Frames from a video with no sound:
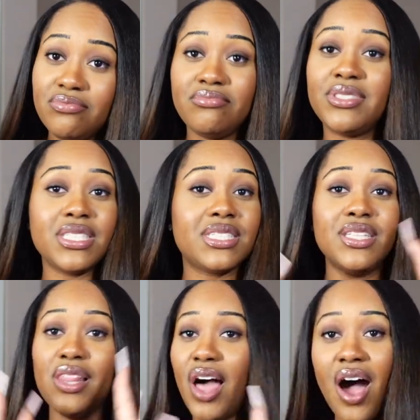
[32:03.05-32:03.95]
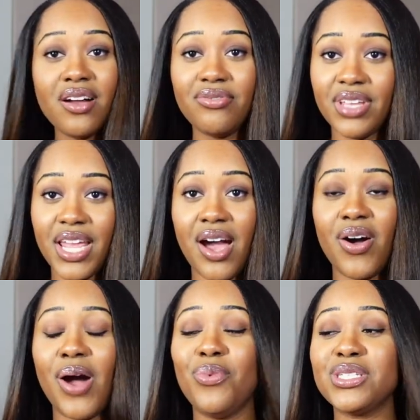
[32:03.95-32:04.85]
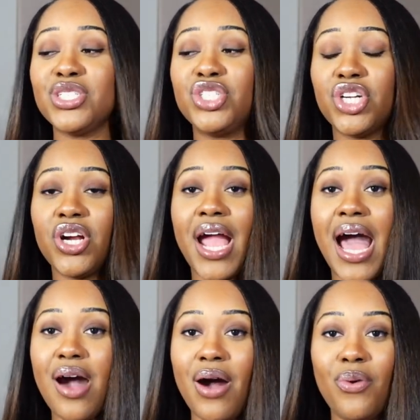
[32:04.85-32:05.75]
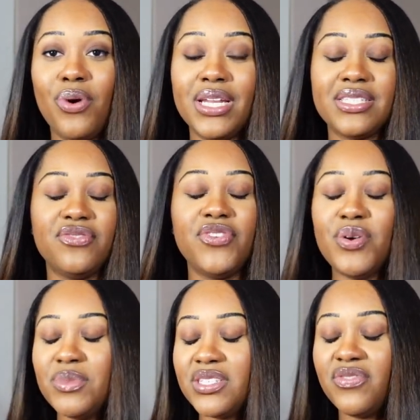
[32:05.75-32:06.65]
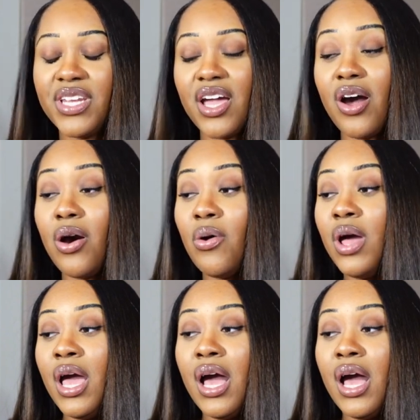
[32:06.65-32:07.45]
just long video. I wasn't sure how I wanted to film this video.